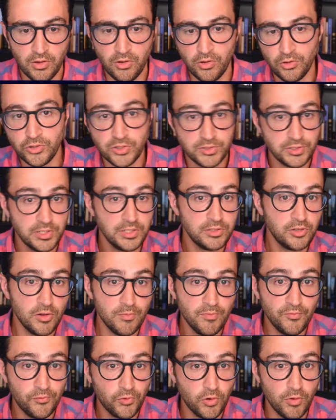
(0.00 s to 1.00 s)
or does it
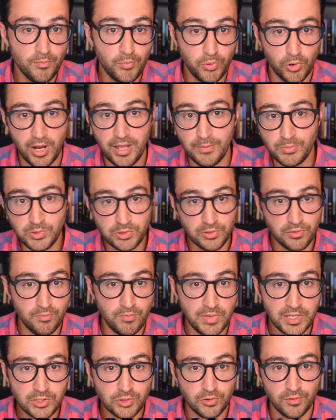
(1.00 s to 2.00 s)
come from perhaps a
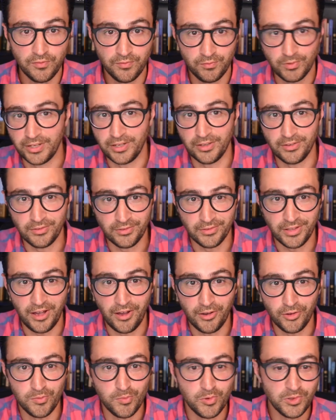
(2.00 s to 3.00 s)
mix of like
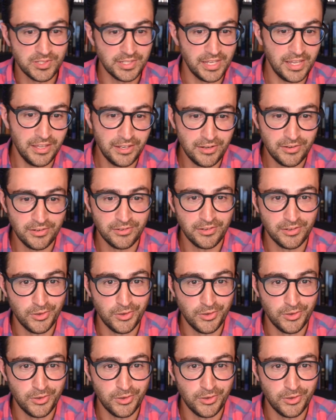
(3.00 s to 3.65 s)
arguments and